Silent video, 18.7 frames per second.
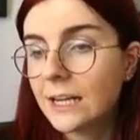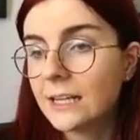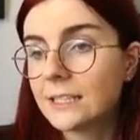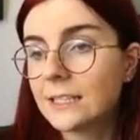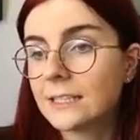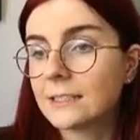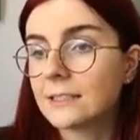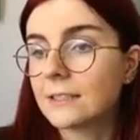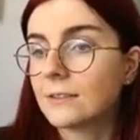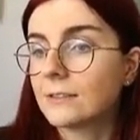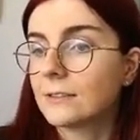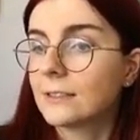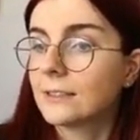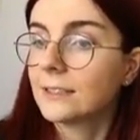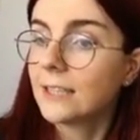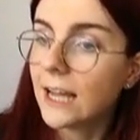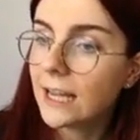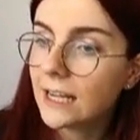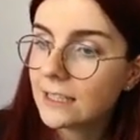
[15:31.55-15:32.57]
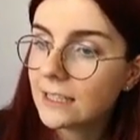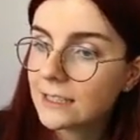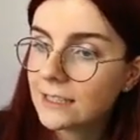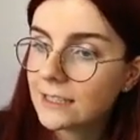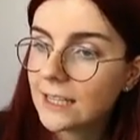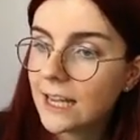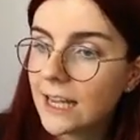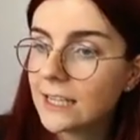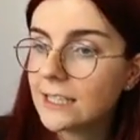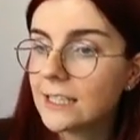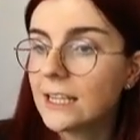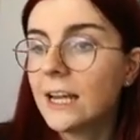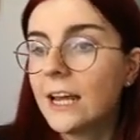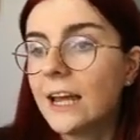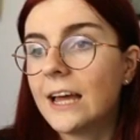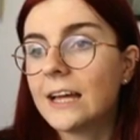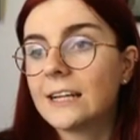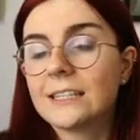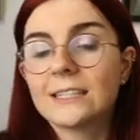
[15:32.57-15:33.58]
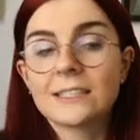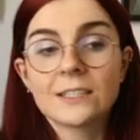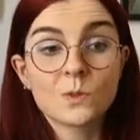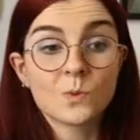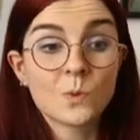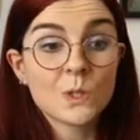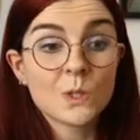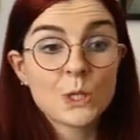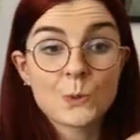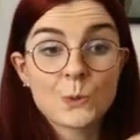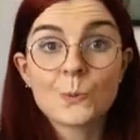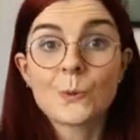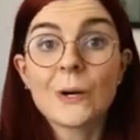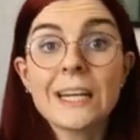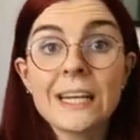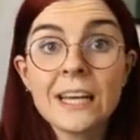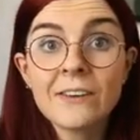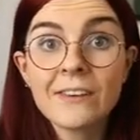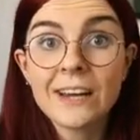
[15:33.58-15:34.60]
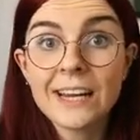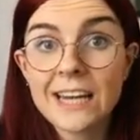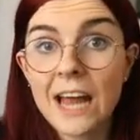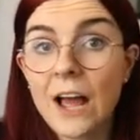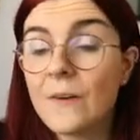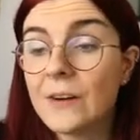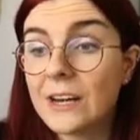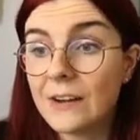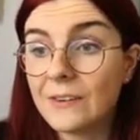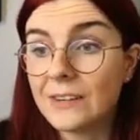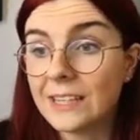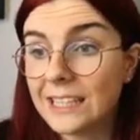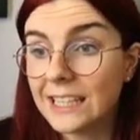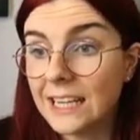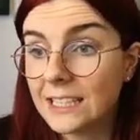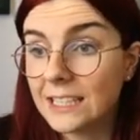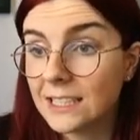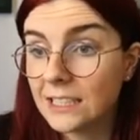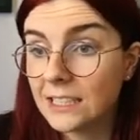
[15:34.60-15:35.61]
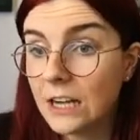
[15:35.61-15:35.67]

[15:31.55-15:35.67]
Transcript: This is our desired state and this is what's running right now in our cluster.